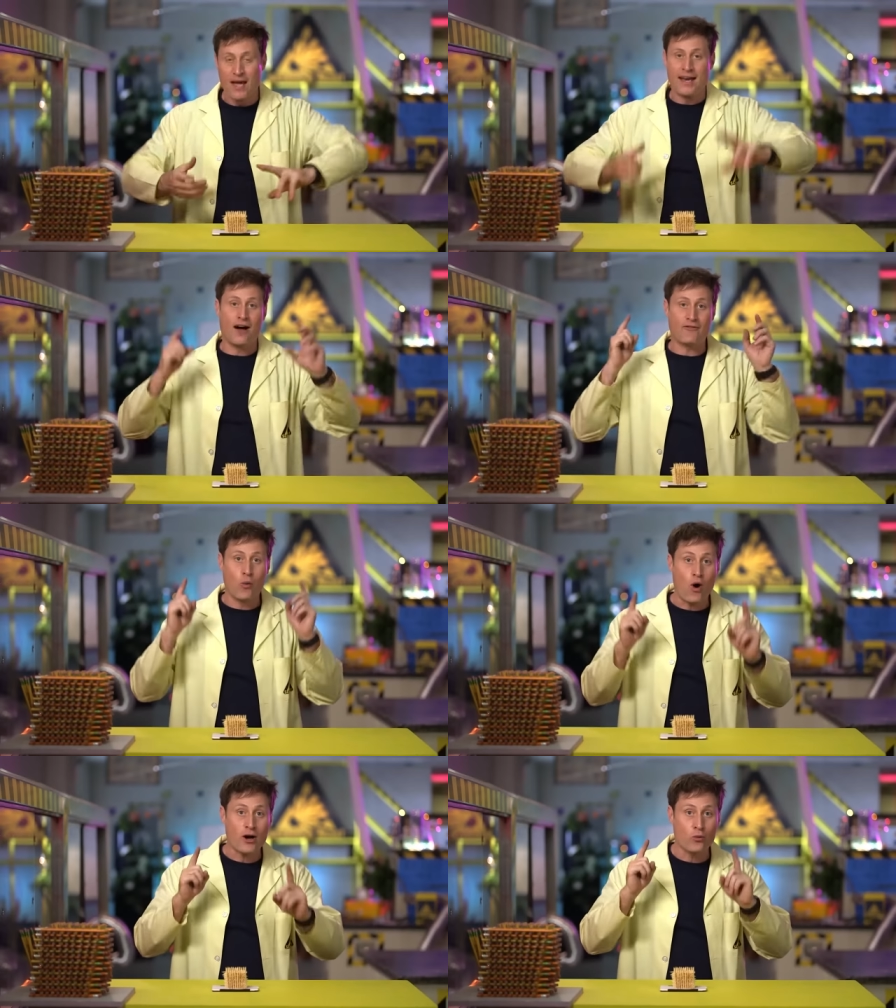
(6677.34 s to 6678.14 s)
Now, if you
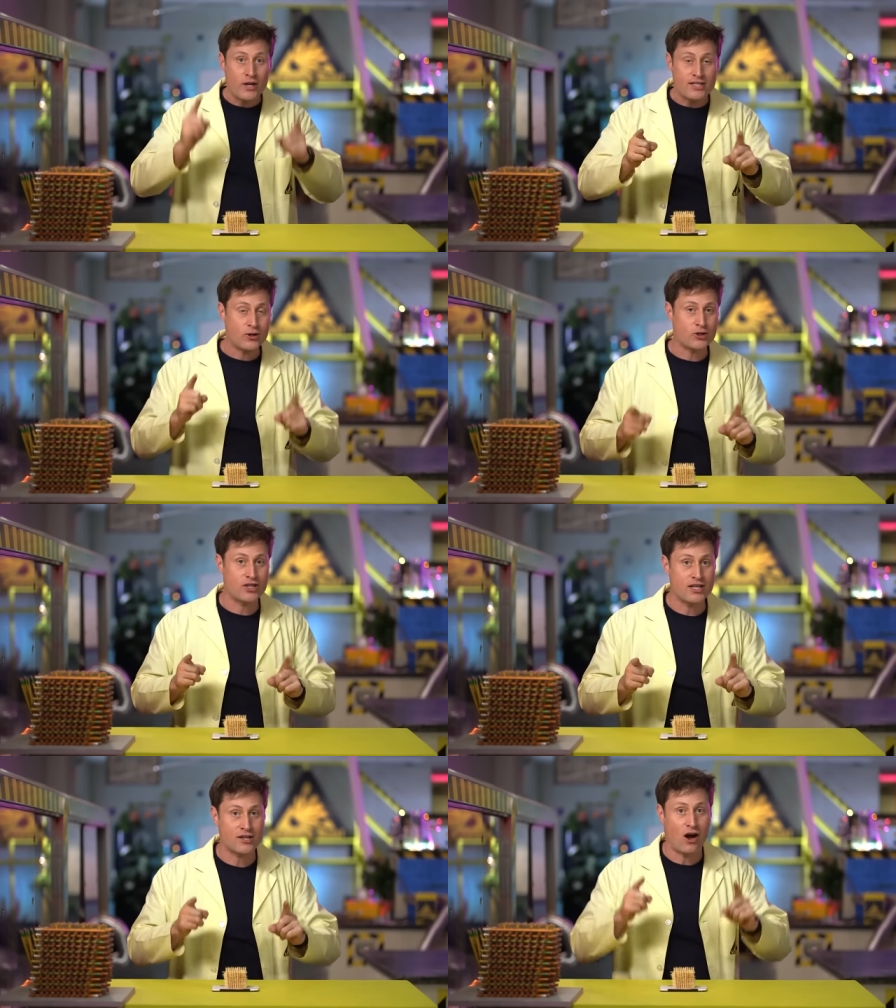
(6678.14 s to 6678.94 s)
want to research
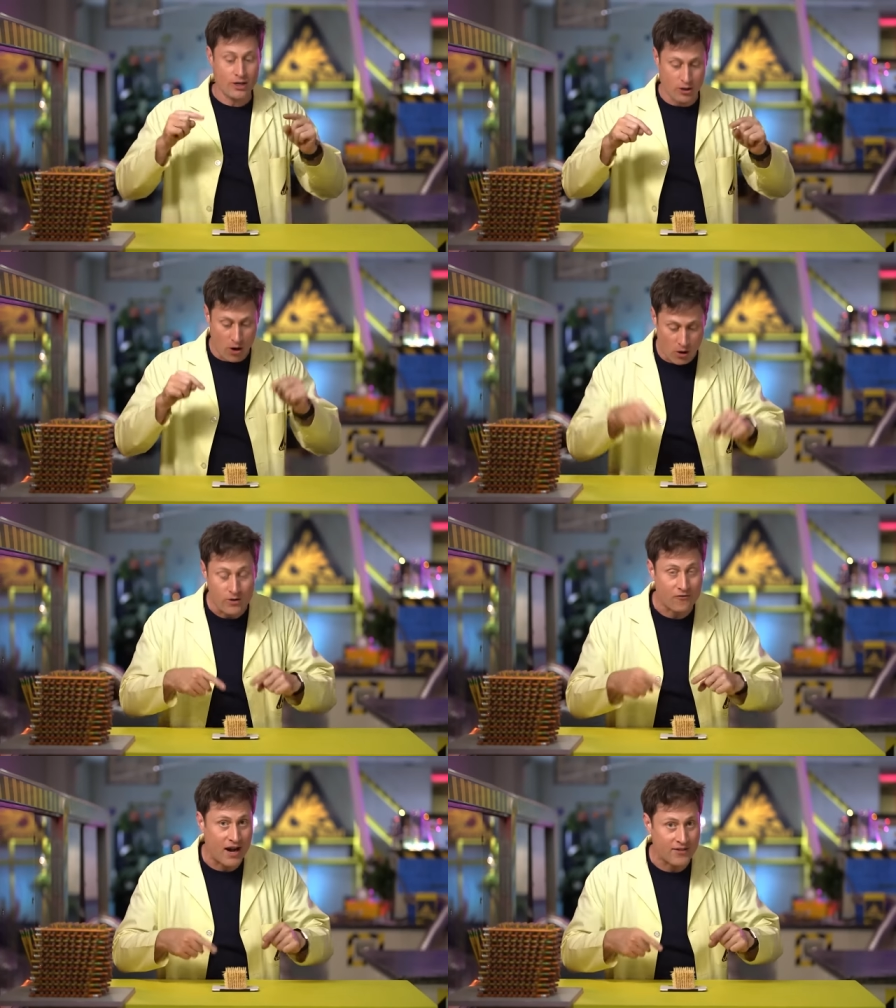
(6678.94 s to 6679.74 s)
this on your own
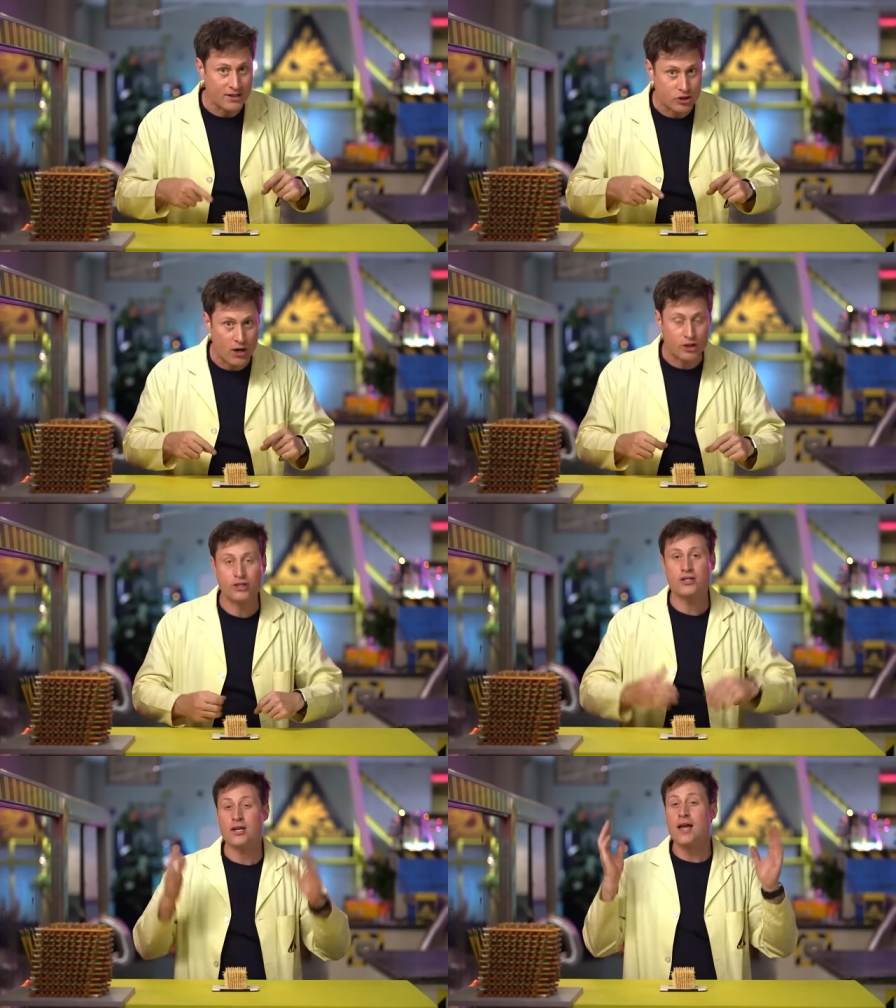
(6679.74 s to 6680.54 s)
to find the
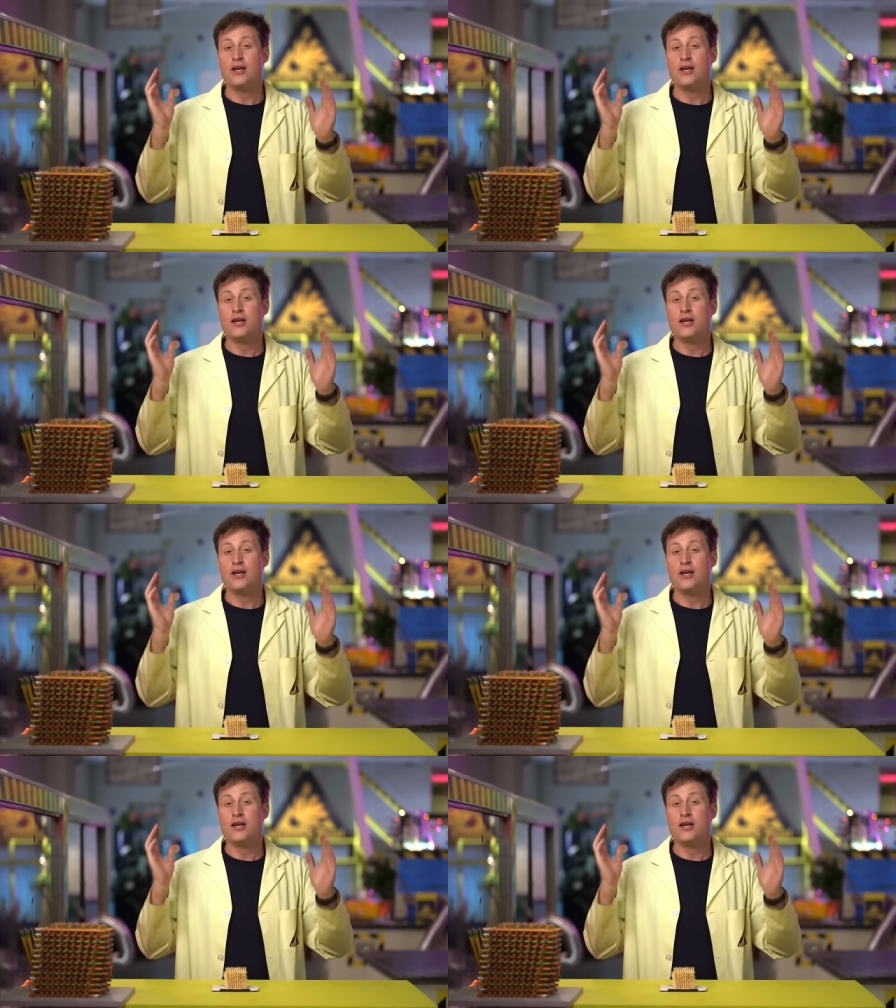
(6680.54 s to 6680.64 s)
instructions,